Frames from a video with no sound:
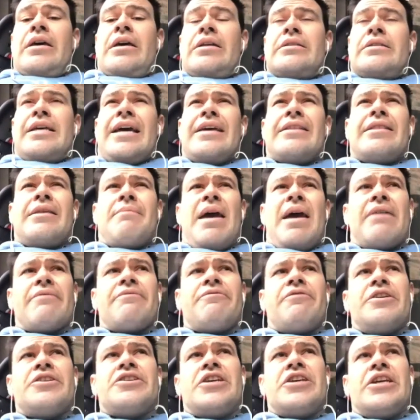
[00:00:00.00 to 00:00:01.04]
take them out
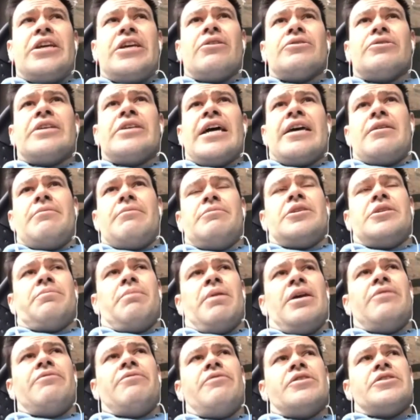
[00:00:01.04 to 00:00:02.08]
fishing or take them
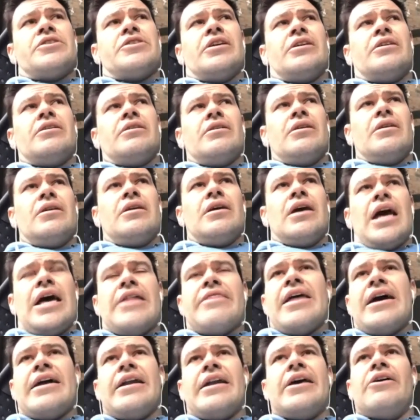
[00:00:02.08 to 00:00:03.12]
spearfishing, and
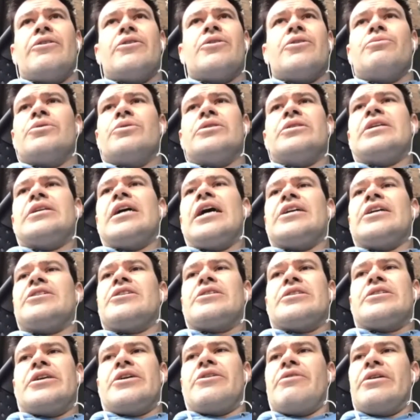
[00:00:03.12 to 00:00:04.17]
that elder wouldn't touch a
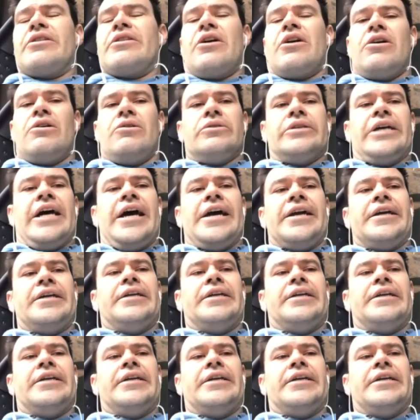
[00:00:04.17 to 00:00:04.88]
cigarette the whole day,